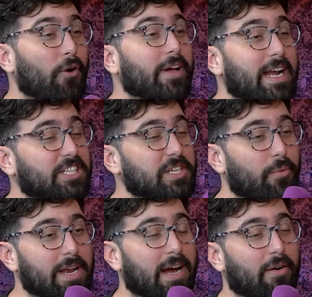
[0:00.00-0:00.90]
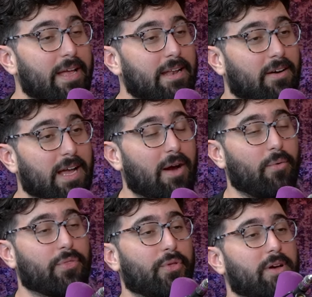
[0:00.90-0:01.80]
Brogan actually went out and hung out
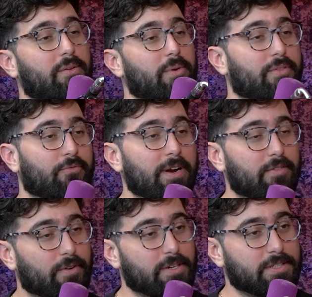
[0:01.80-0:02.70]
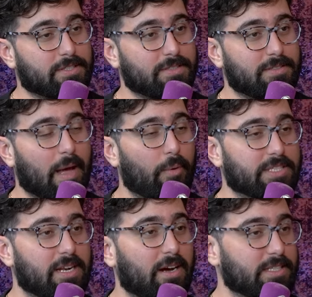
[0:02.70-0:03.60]
with a friend of hers
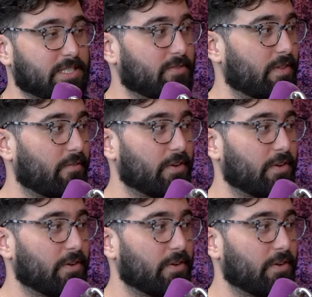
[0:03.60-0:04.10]
wasn't us for